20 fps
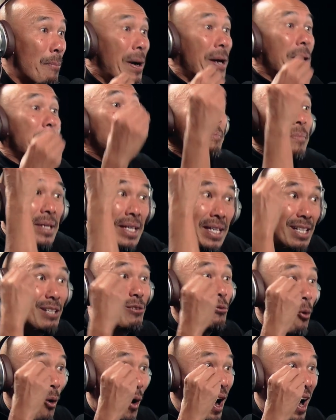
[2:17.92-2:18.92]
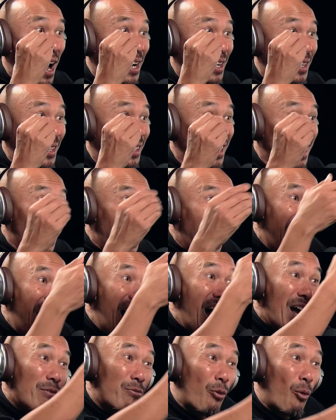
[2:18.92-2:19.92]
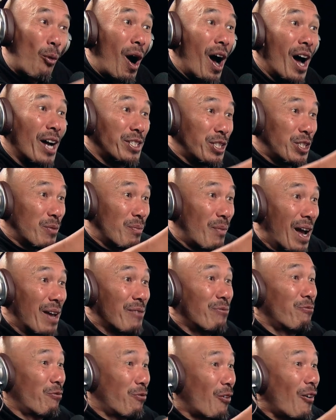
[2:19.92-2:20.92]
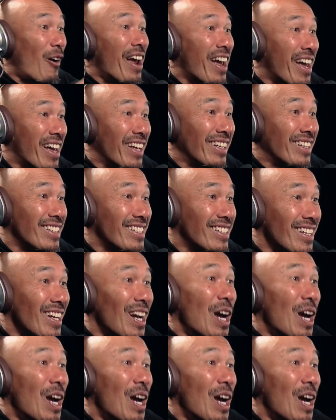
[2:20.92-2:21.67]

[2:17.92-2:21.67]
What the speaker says: But meanwhile, I've watched my friends